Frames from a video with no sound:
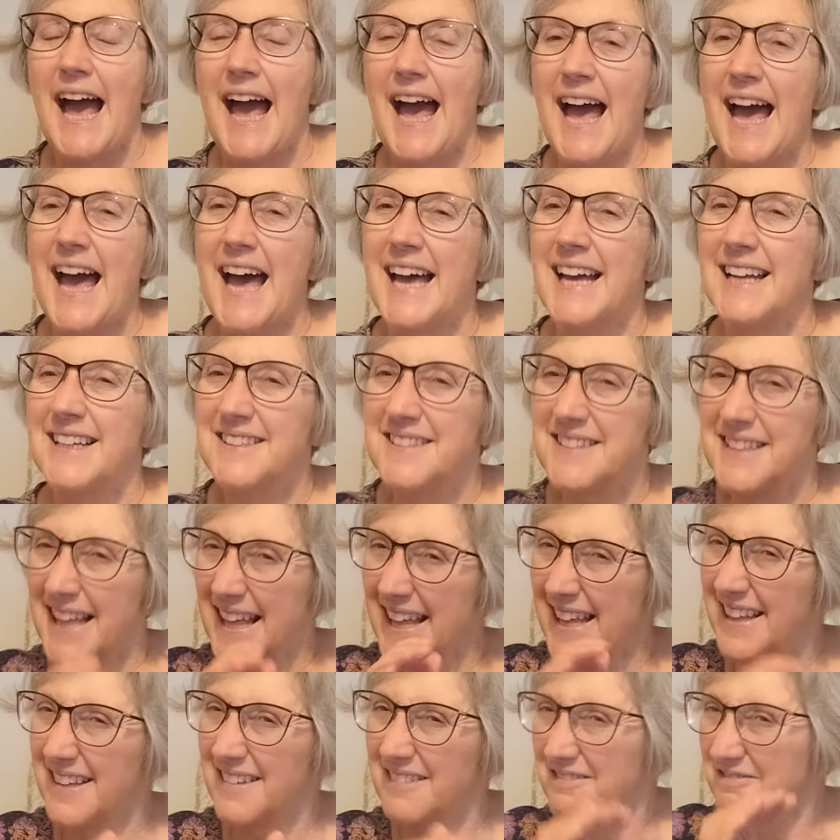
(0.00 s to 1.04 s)
and
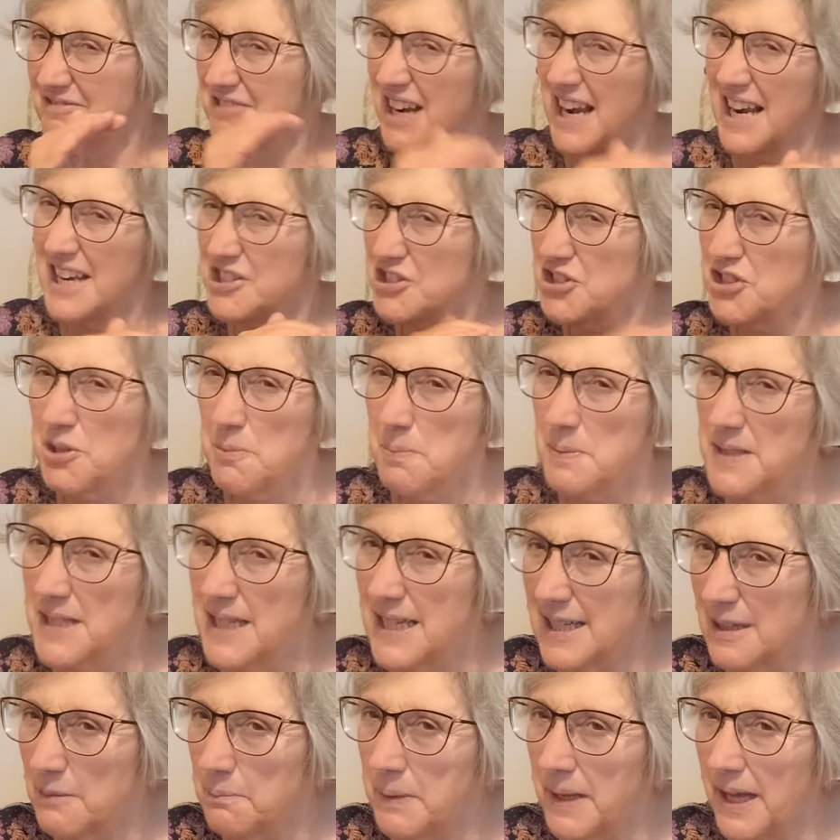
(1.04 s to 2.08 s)
their relationship is a
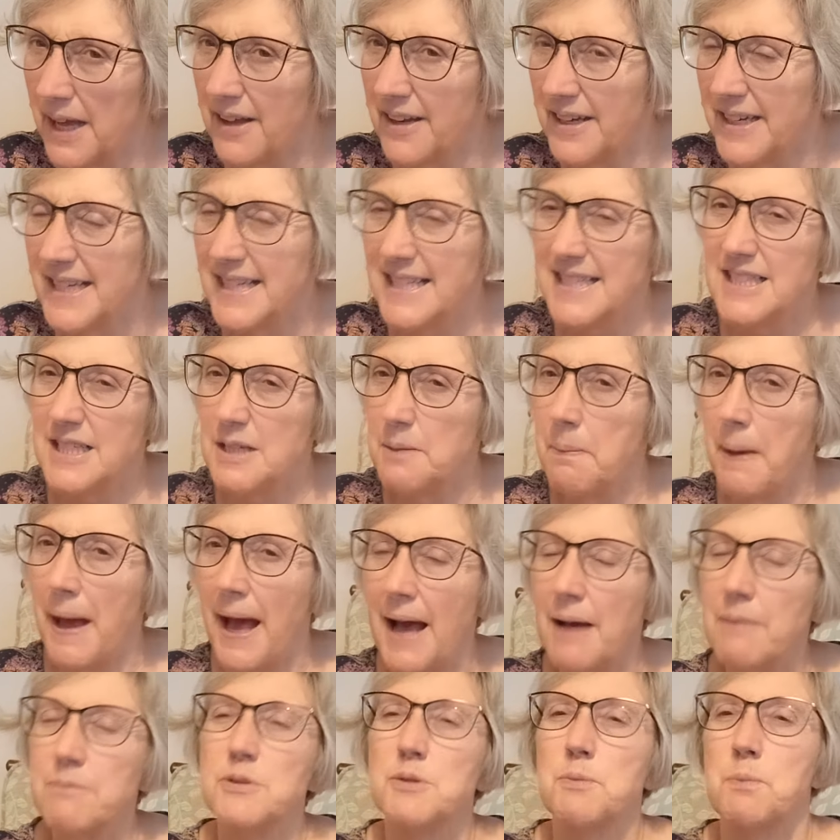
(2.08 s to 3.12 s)
little bit uneasy
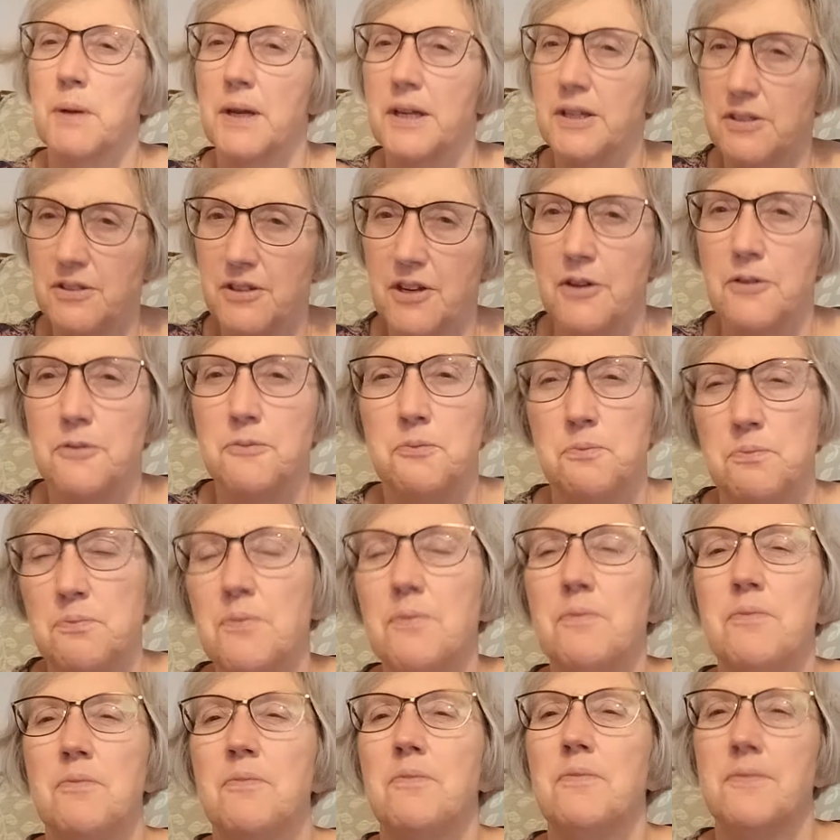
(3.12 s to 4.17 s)
perhaps, but you know,
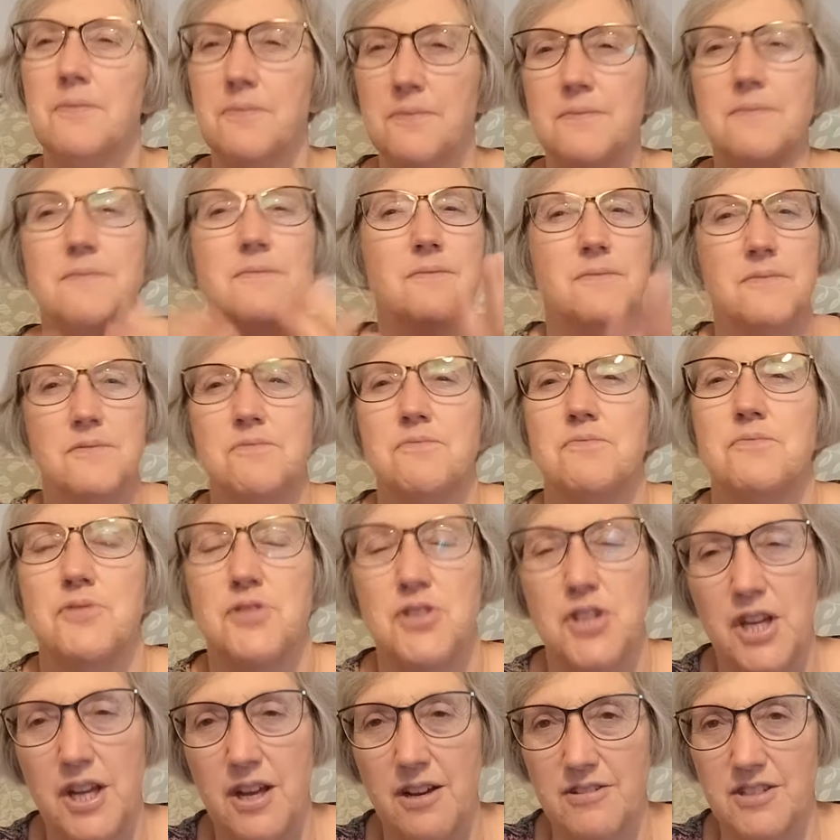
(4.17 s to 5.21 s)

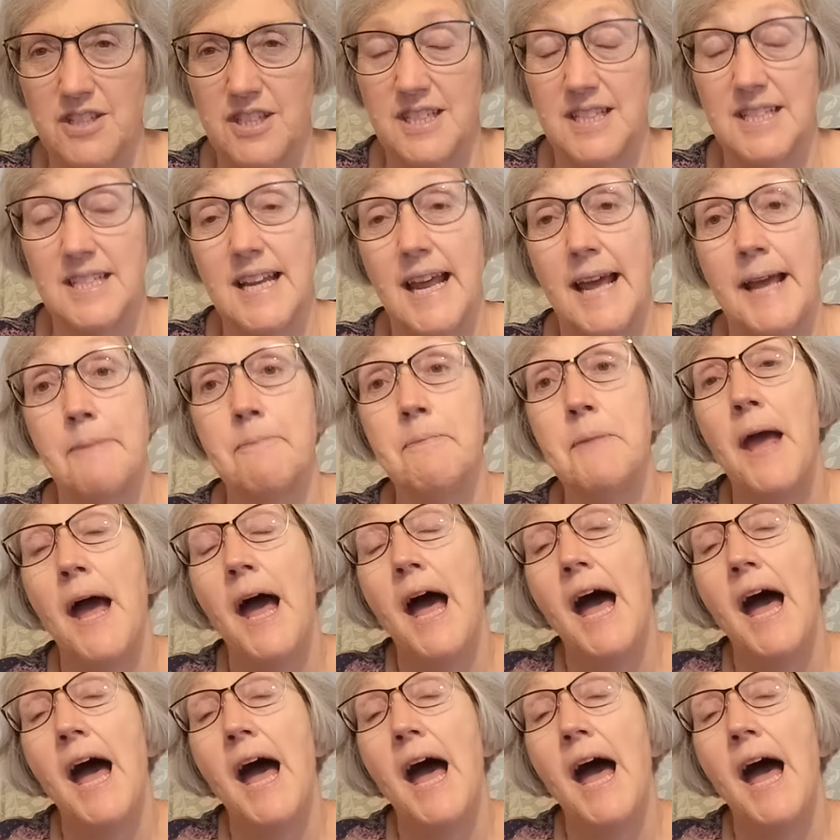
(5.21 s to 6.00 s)
she goes to stay.